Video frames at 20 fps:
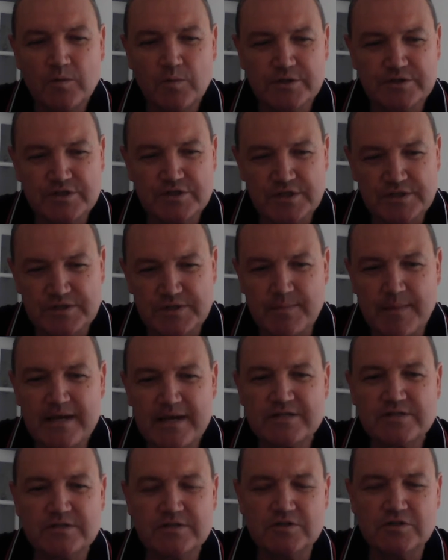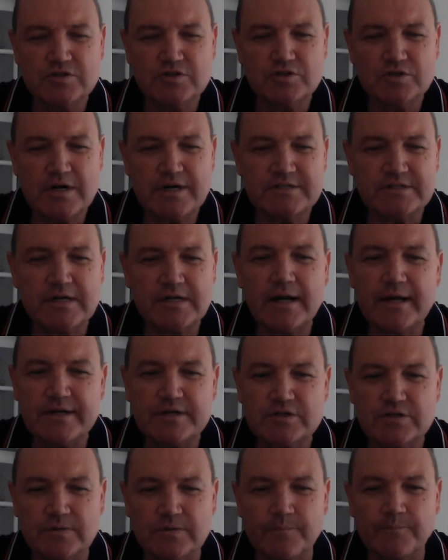which is the message
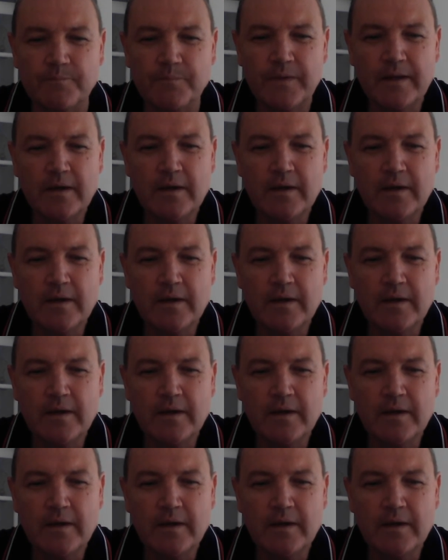translation,